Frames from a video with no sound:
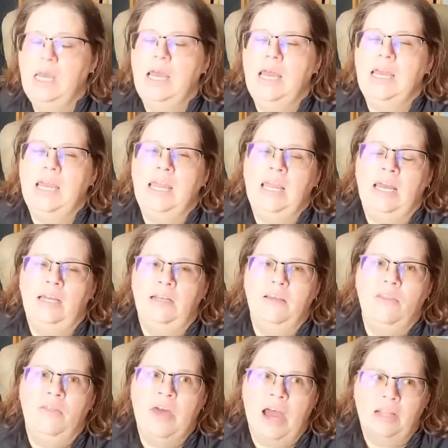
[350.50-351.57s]
and
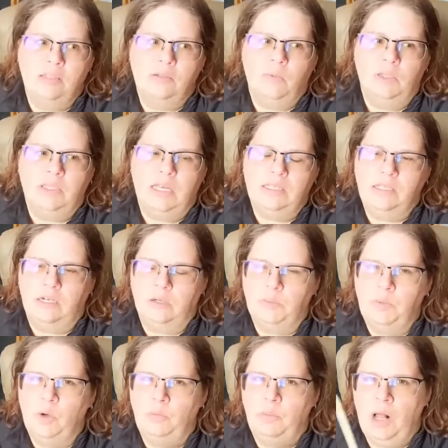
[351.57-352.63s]
that's what that center
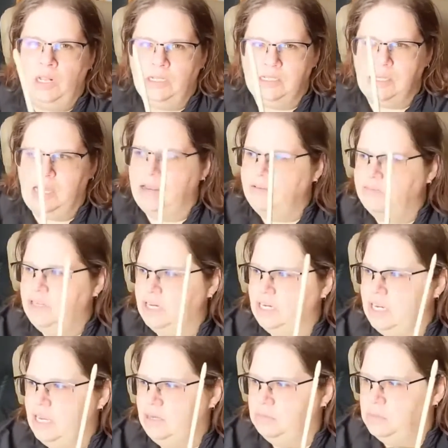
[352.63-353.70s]
pole ball is kind of
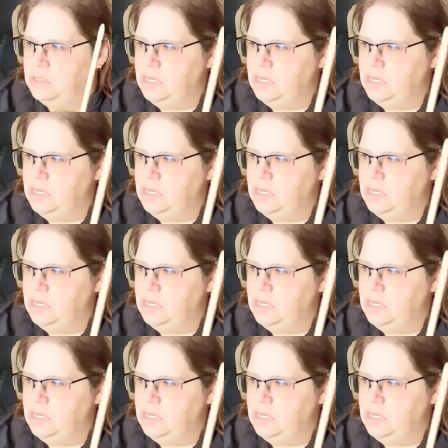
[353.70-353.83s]
nicknamed.